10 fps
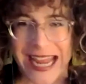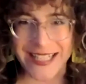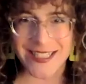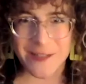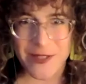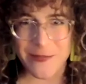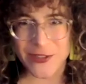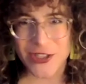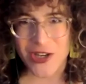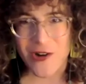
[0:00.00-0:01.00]
18 people
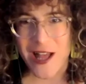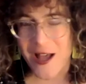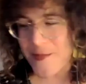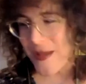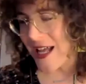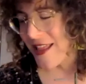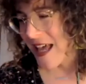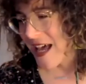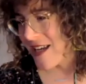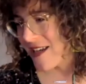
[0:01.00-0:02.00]
showed up at
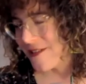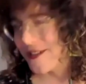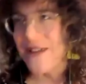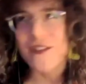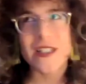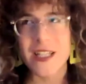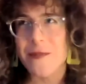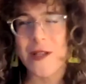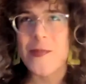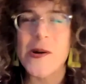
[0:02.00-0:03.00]
that, or 17
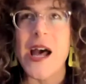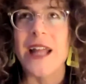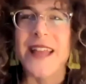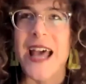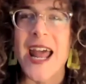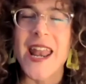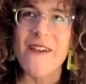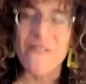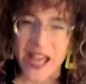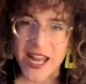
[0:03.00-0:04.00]
people at that
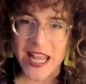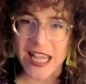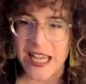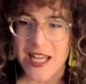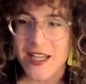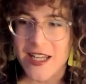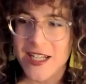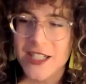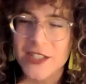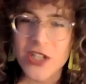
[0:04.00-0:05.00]
event, and
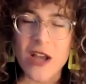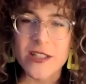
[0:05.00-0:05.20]
talked